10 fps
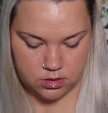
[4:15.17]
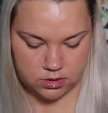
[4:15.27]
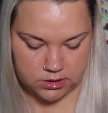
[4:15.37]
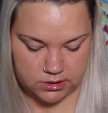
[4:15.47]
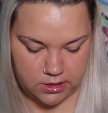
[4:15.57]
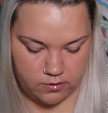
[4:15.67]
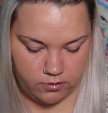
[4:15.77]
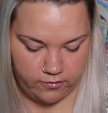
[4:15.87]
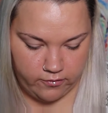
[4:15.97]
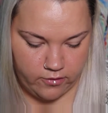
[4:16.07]
Set and
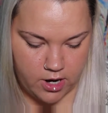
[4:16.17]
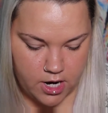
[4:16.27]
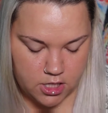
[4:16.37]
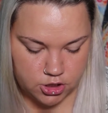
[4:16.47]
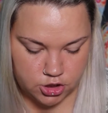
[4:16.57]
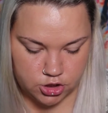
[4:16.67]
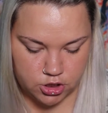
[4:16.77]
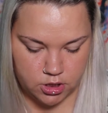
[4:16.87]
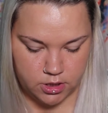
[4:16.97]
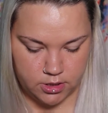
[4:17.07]
Refresh
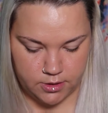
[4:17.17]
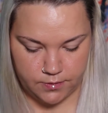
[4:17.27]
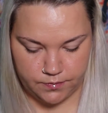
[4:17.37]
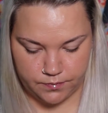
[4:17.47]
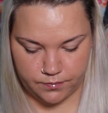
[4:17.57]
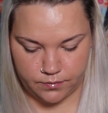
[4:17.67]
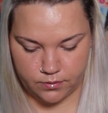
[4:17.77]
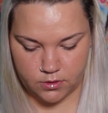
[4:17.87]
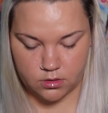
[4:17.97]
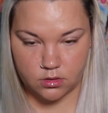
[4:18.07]

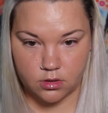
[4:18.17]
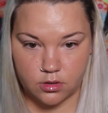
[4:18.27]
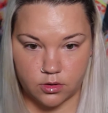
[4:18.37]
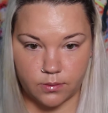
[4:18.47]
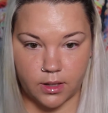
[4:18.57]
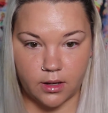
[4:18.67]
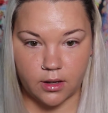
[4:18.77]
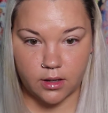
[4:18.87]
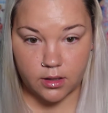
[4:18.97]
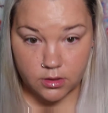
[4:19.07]
under my
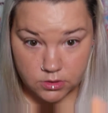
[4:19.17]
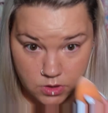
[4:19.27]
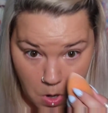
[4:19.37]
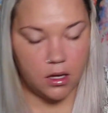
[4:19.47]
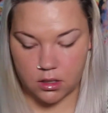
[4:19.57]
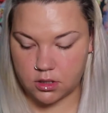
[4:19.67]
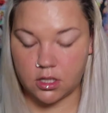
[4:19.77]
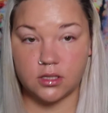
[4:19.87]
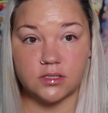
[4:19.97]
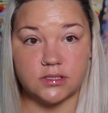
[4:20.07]
eyes and
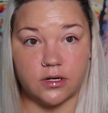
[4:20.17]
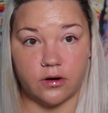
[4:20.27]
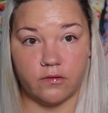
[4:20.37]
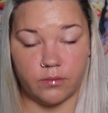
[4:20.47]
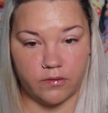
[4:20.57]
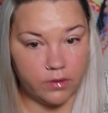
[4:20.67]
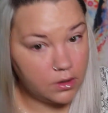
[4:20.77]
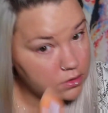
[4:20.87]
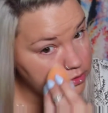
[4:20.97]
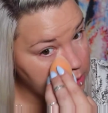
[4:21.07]
on the center of my
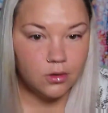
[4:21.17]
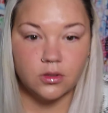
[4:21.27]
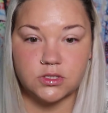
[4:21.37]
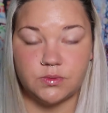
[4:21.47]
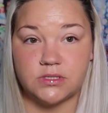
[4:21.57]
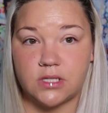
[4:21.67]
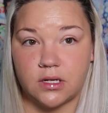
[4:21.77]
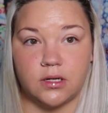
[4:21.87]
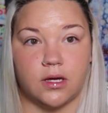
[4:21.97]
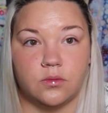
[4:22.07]
face. Looks to be
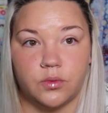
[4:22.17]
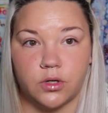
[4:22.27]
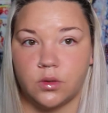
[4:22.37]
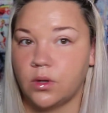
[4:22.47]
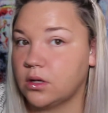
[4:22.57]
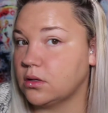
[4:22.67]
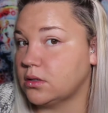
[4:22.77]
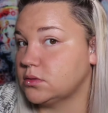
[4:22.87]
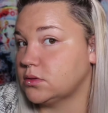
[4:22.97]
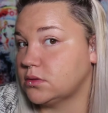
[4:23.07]
setting down pretty well.
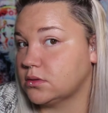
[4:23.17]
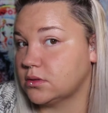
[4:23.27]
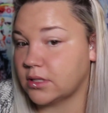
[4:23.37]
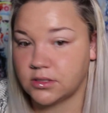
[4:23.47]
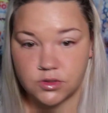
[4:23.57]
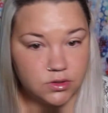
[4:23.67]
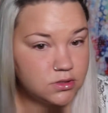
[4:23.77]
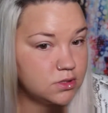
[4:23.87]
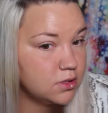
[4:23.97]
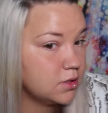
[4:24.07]
As you can
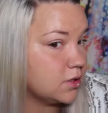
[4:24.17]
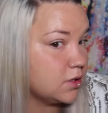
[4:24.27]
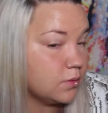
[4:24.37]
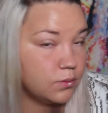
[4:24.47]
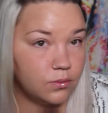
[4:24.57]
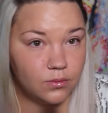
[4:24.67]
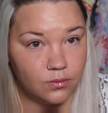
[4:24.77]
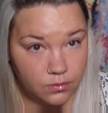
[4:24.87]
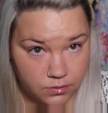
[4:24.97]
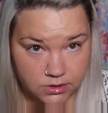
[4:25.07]
see, like in the
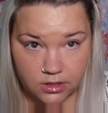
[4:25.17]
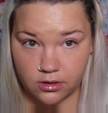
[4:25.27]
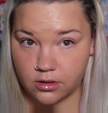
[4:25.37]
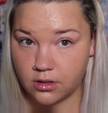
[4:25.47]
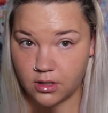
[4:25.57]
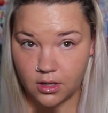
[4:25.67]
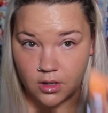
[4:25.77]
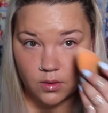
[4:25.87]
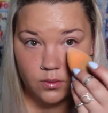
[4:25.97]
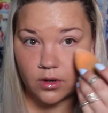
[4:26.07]
center
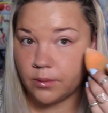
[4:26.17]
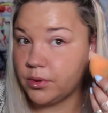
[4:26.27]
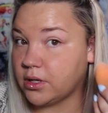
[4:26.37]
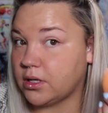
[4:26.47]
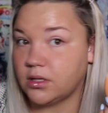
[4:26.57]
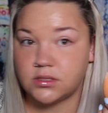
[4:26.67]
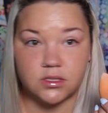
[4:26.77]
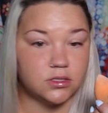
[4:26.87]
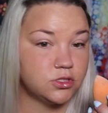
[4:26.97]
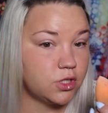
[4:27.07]
where I put it, it's
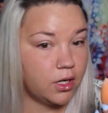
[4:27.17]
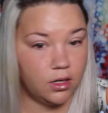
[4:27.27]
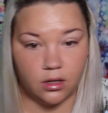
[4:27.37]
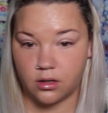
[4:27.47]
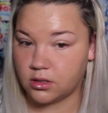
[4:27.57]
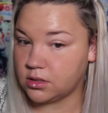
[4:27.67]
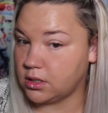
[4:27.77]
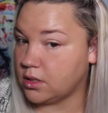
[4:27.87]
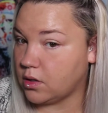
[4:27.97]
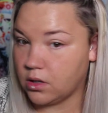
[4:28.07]
not shiny
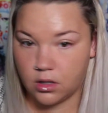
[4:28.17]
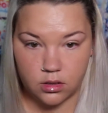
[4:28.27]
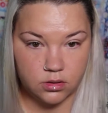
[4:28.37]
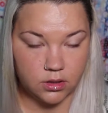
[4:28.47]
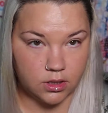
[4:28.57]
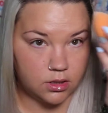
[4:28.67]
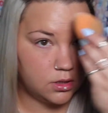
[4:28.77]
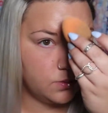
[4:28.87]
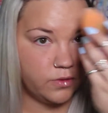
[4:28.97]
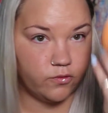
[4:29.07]
hardly at all, and
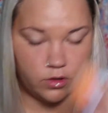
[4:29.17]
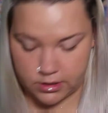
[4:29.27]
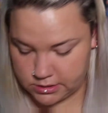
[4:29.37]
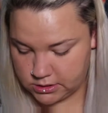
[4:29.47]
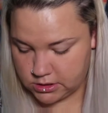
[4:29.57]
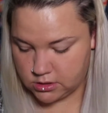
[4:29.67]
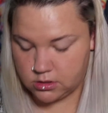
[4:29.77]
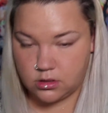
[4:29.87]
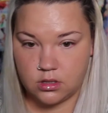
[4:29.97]
then my forehead's still